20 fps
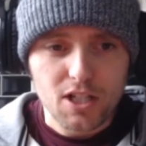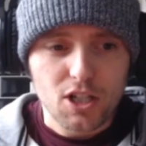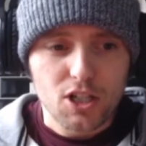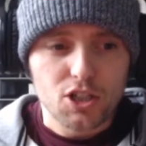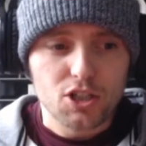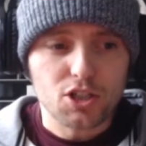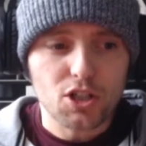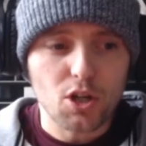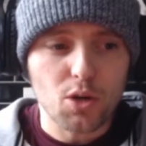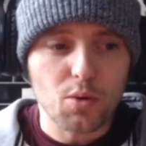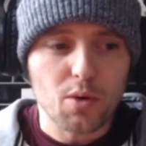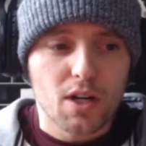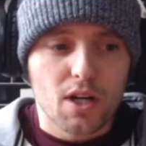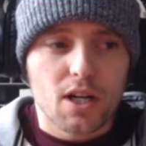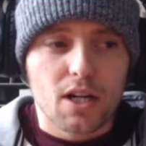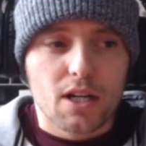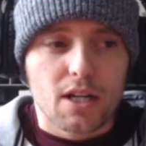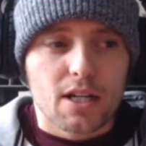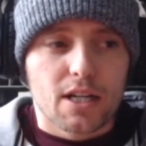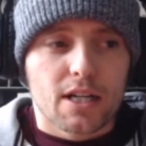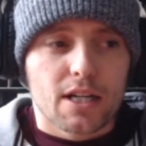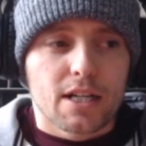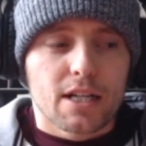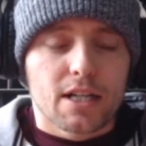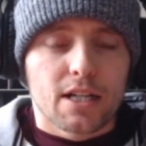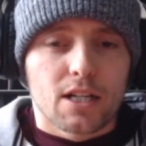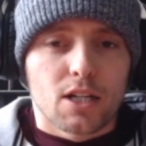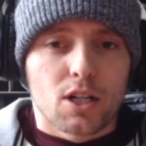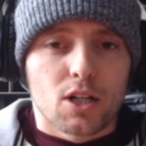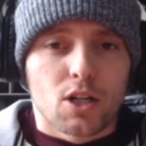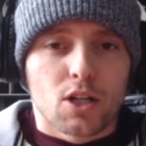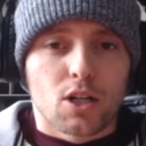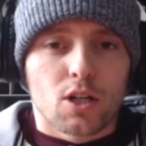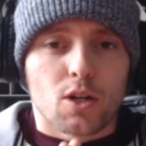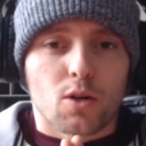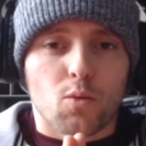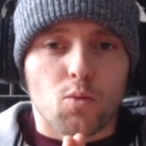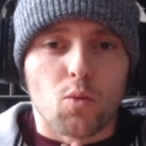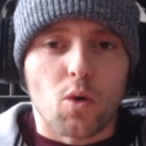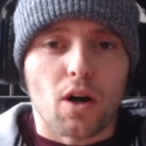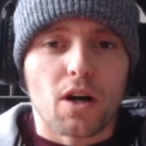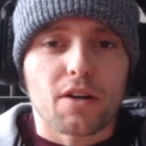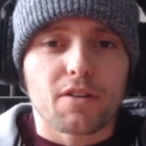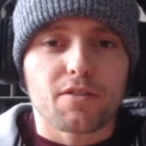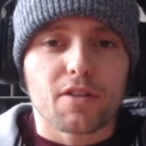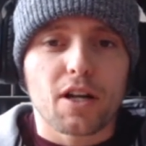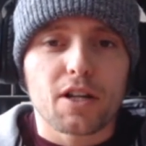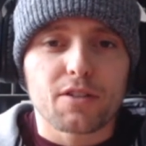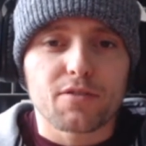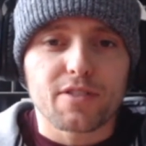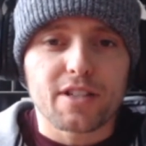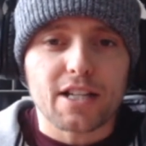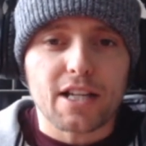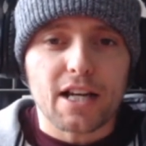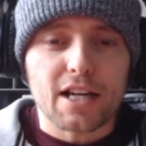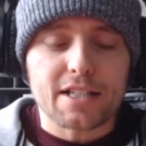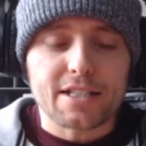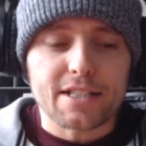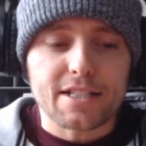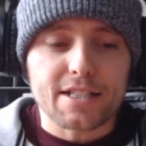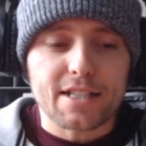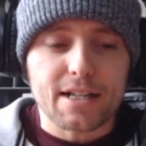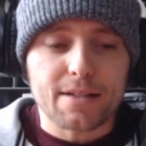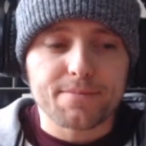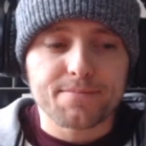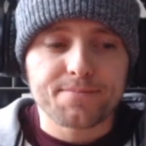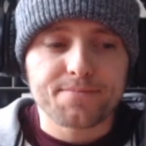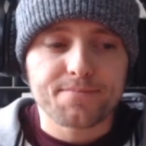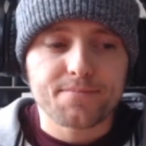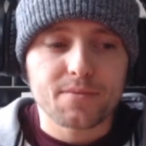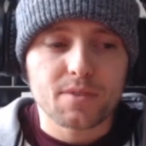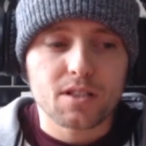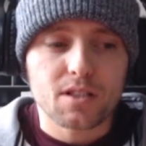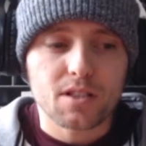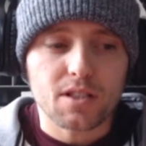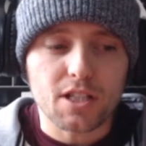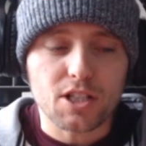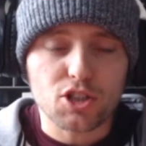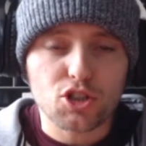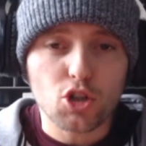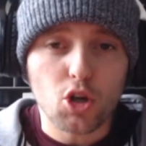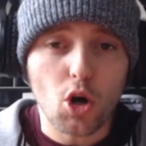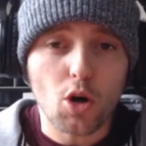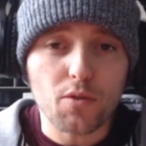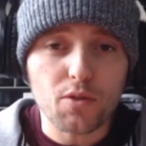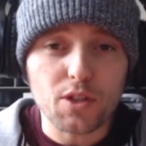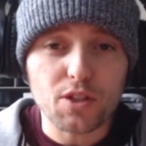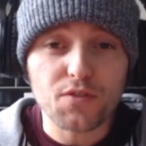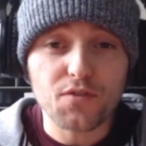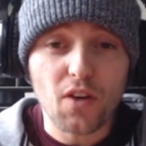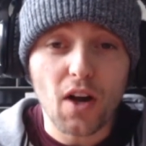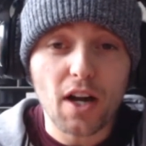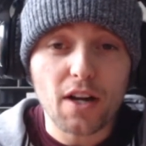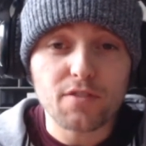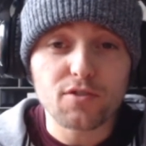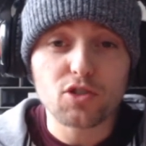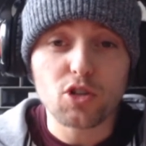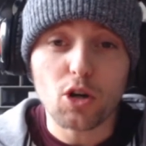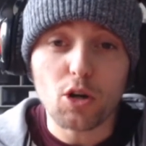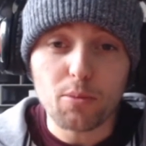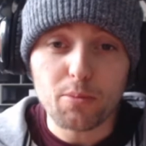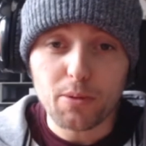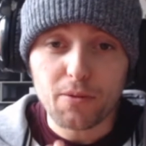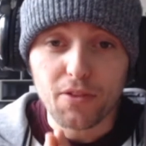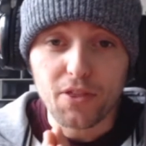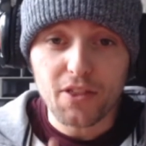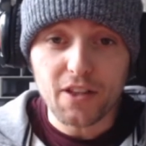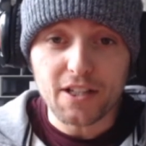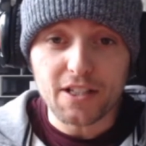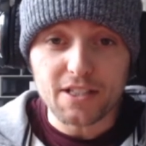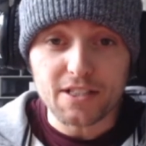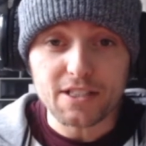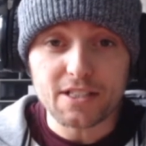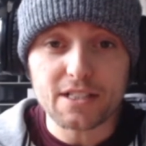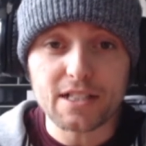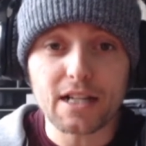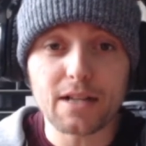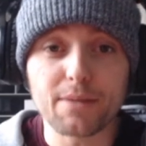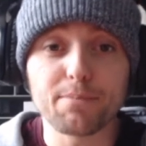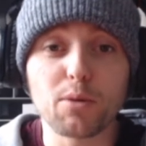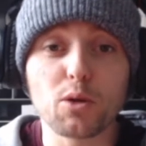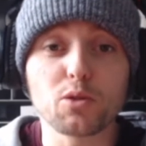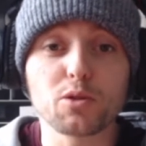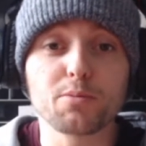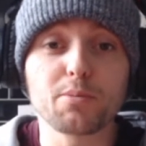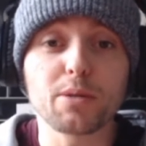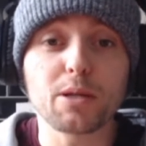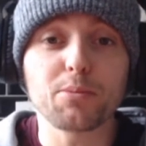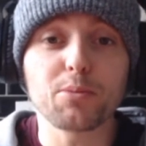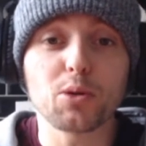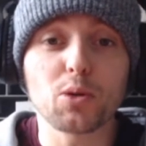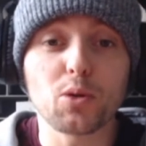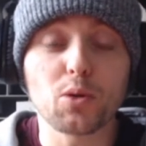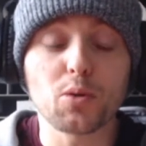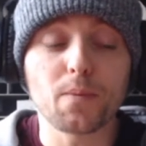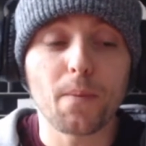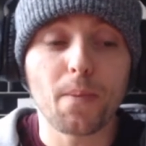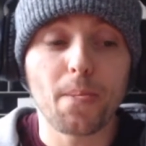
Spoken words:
So what I realized is that there's 5 top things that most people